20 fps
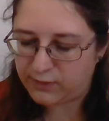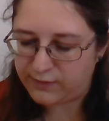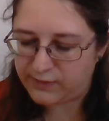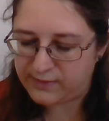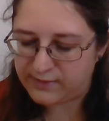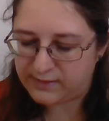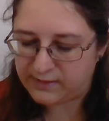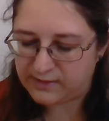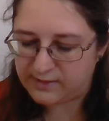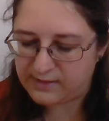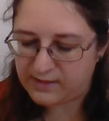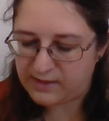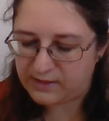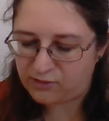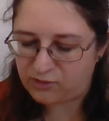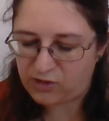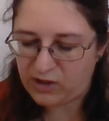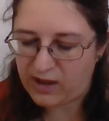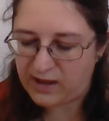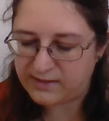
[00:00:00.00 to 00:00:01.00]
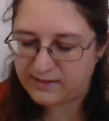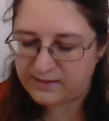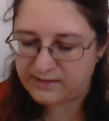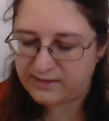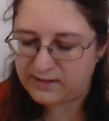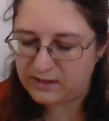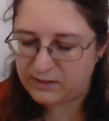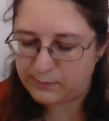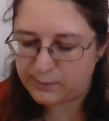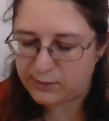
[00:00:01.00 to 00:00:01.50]
of its success, she had
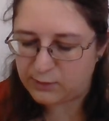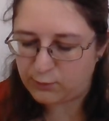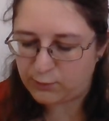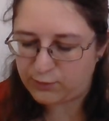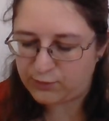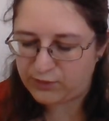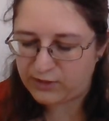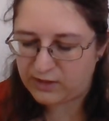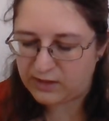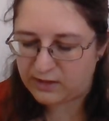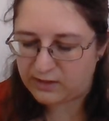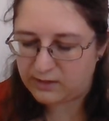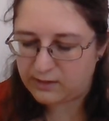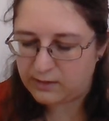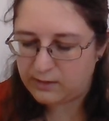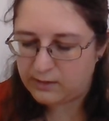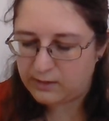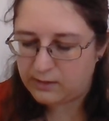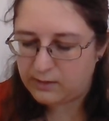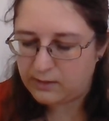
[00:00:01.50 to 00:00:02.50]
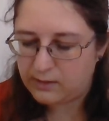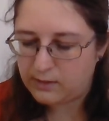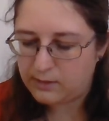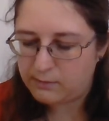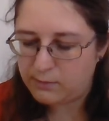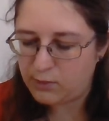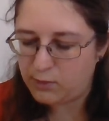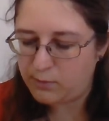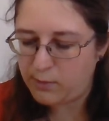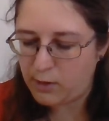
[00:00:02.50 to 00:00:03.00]
indeed been austere,
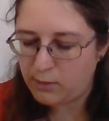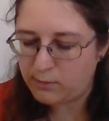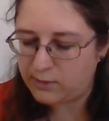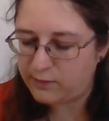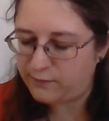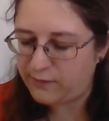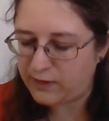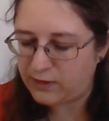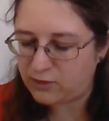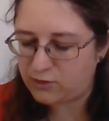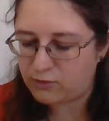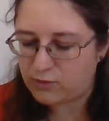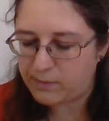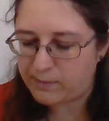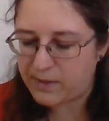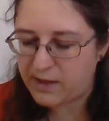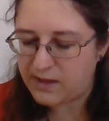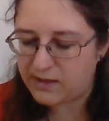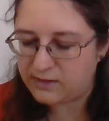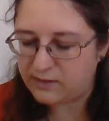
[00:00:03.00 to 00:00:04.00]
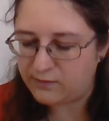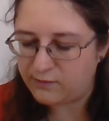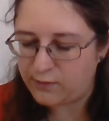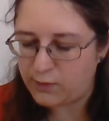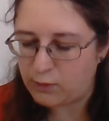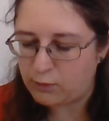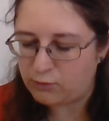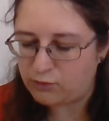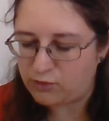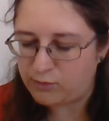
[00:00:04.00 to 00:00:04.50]
but the moment victory appeared in
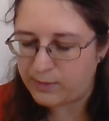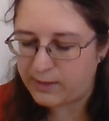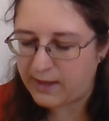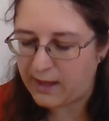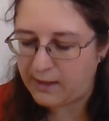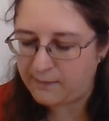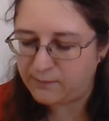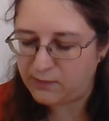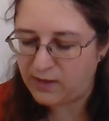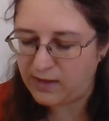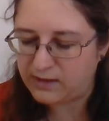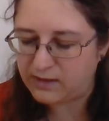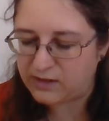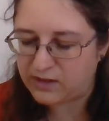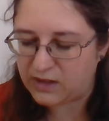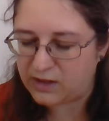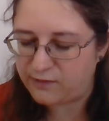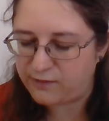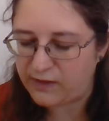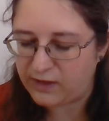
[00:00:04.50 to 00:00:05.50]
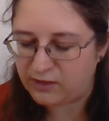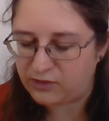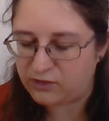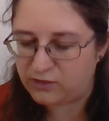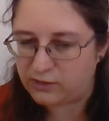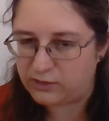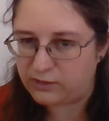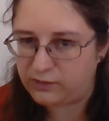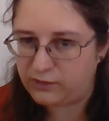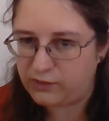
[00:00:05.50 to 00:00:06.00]
view, she became tender,
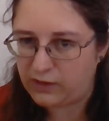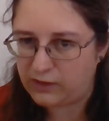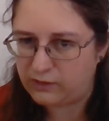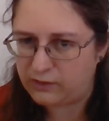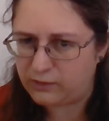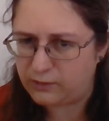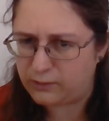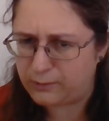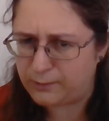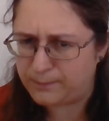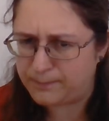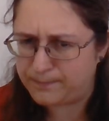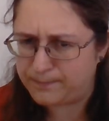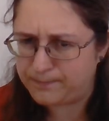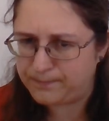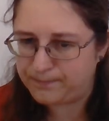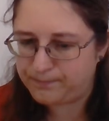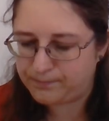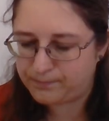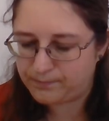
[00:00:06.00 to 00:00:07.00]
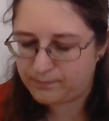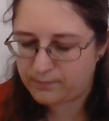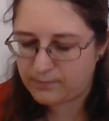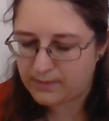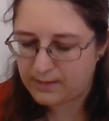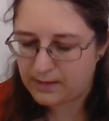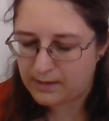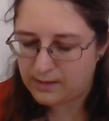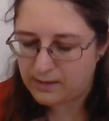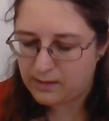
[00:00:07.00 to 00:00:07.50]
affectionate, and gentle.
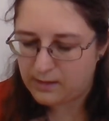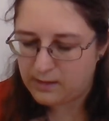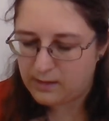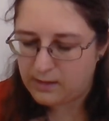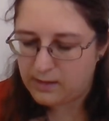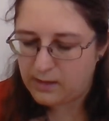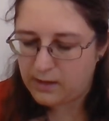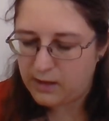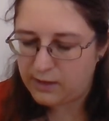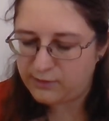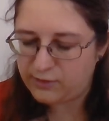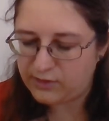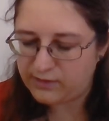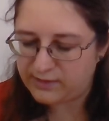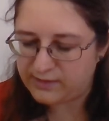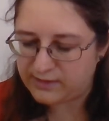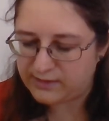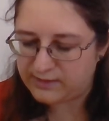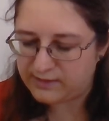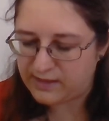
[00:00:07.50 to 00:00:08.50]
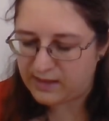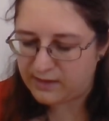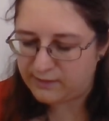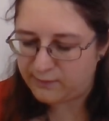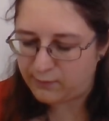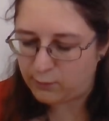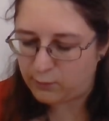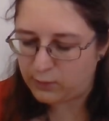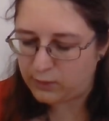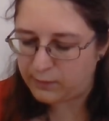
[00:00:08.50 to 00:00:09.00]
Her justice,
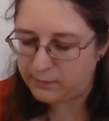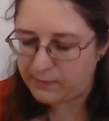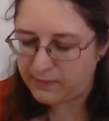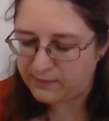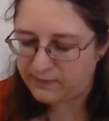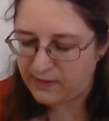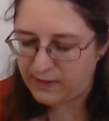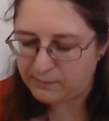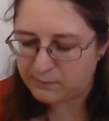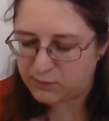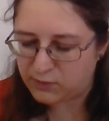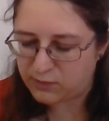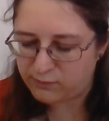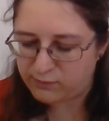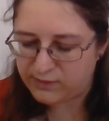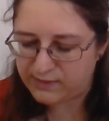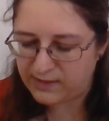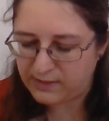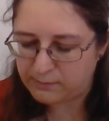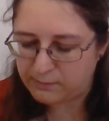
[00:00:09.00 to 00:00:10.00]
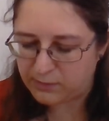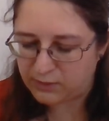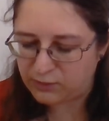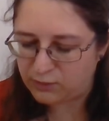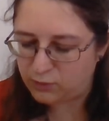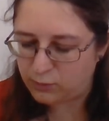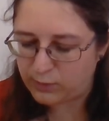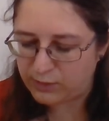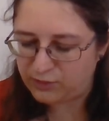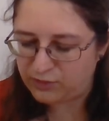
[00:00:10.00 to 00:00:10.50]
therefore, condemned the resentment
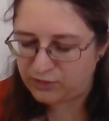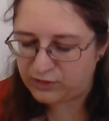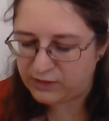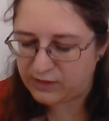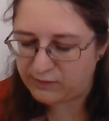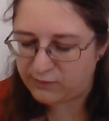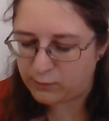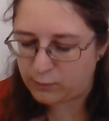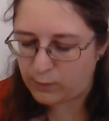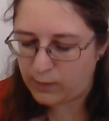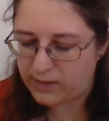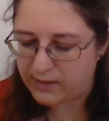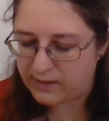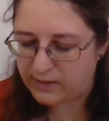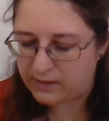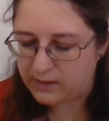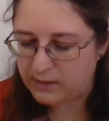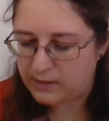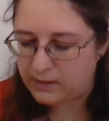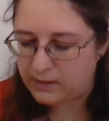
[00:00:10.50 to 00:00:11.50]
to which she had given way,